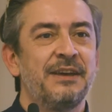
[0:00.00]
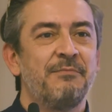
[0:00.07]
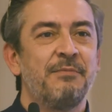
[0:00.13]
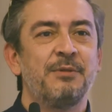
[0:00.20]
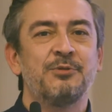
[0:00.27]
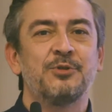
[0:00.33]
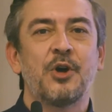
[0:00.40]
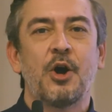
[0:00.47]

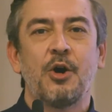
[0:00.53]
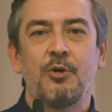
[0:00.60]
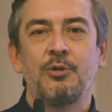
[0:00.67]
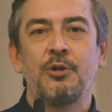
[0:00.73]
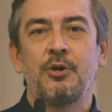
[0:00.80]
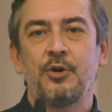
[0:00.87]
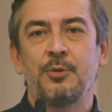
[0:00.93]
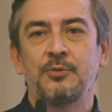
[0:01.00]
We would
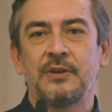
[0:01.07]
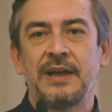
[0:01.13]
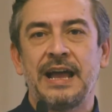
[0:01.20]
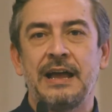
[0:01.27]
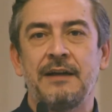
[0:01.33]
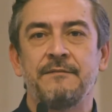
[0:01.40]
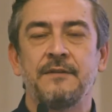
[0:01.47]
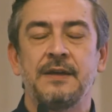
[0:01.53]
all hope to
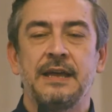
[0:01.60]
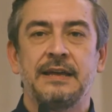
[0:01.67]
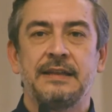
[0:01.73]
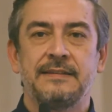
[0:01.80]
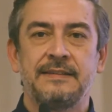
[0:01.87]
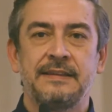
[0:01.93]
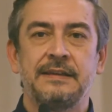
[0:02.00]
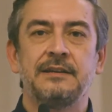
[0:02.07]
have
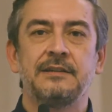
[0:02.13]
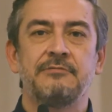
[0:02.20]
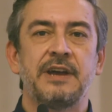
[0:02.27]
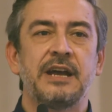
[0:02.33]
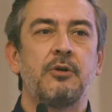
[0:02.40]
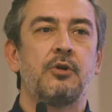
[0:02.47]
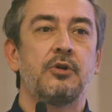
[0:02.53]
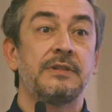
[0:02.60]
single
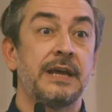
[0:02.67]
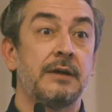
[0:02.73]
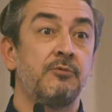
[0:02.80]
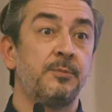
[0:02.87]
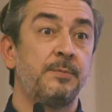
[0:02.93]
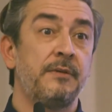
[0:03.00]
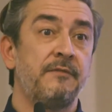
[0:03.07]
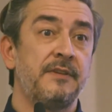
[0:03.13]
record that
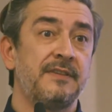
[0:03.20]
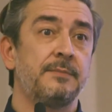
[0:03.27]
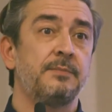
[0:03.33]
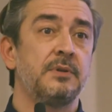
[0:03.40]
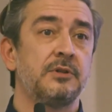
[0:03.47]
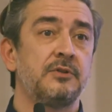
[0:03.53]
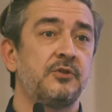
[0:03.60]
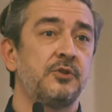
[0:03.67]
would be
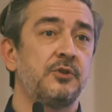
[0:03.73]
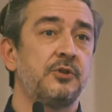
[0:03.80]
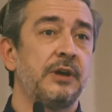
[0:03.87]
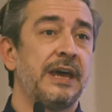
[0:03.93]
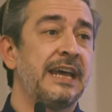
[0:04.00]
visible to